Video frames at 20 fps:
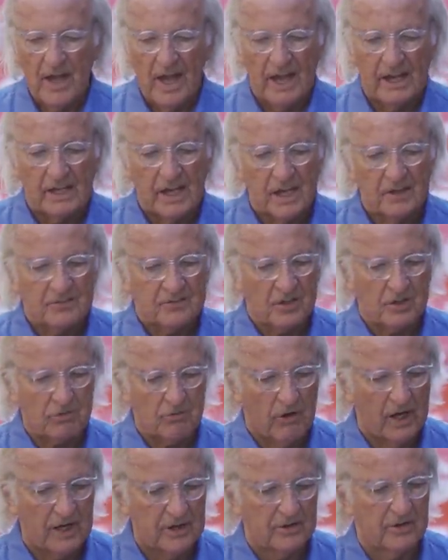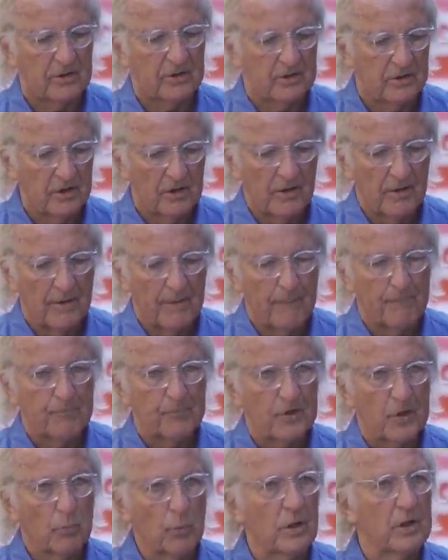and integrated
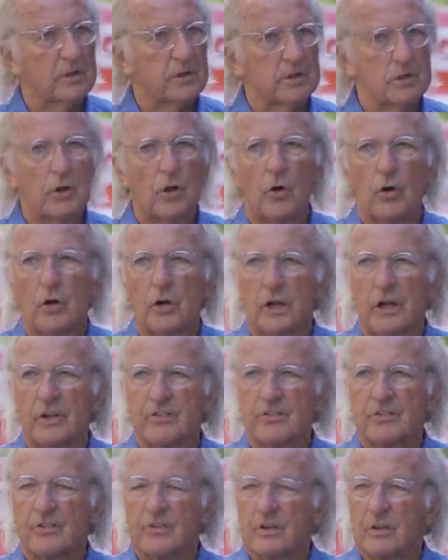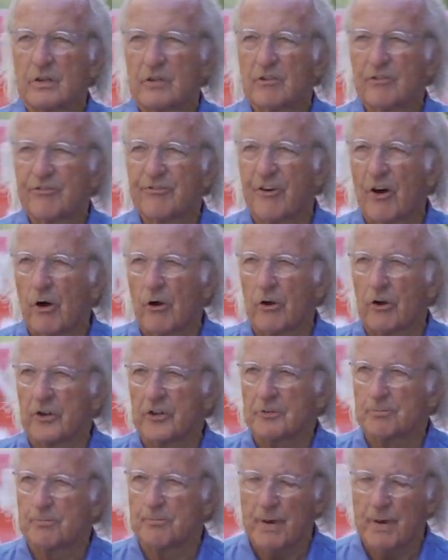with lawless foreign